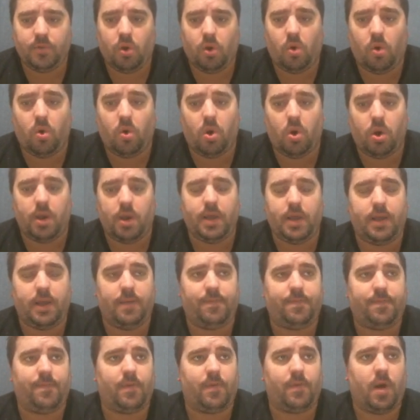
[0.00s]
Or
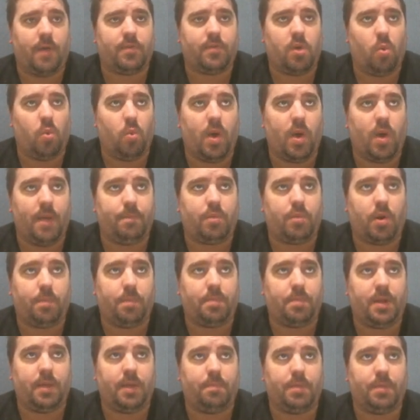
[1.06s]
if I've got 1
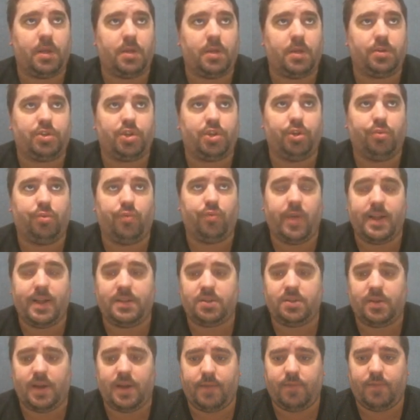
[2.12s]
property but 2
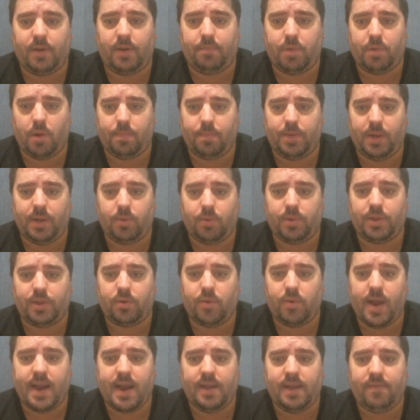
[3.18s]
rents on every property with a
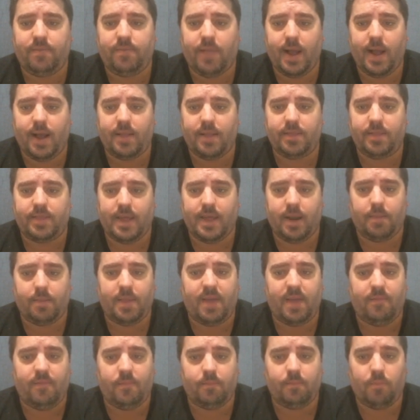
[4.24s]
granny flat, then I'm
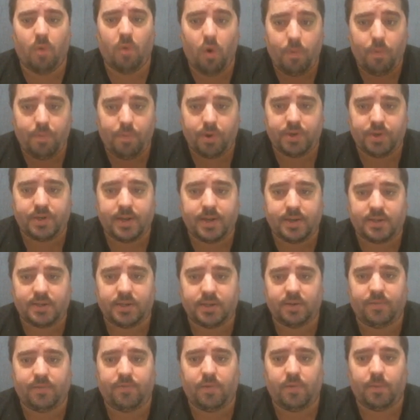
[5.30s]
even more
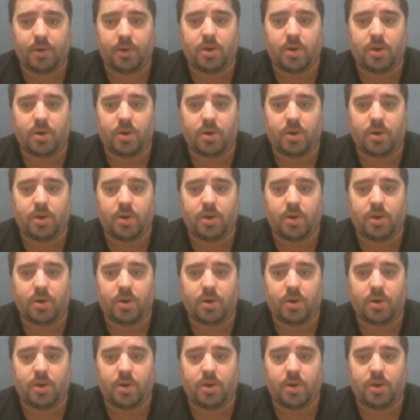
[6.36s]
protected from